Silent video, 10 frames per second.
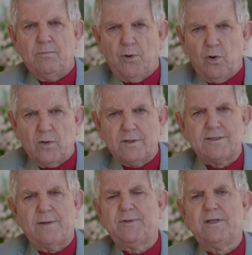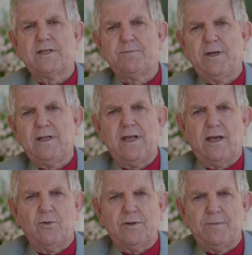born, something that's been
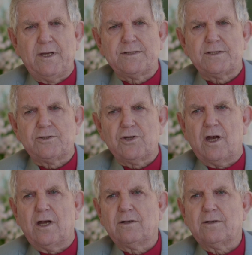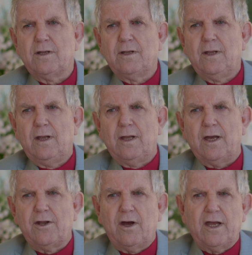there with me as a child.
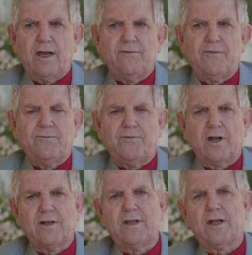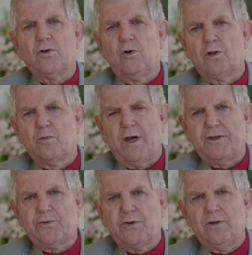And I have followed that all the
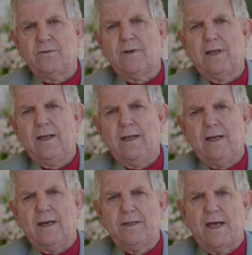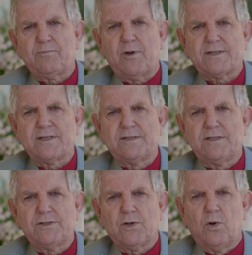way through, and that
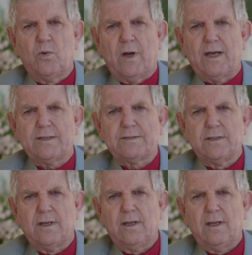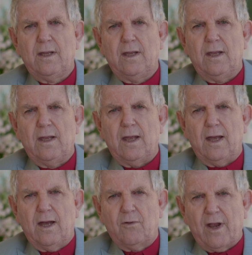presence is always
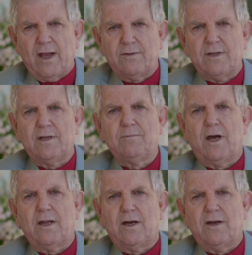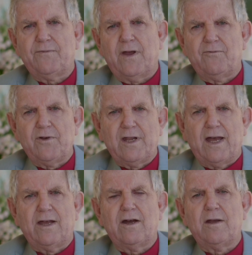around in my life. Every
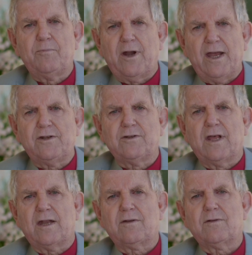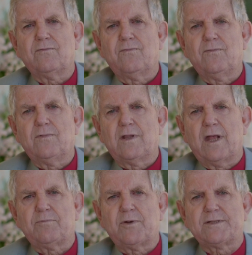day I pray to
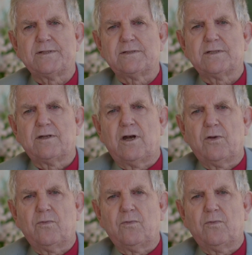that presence, and I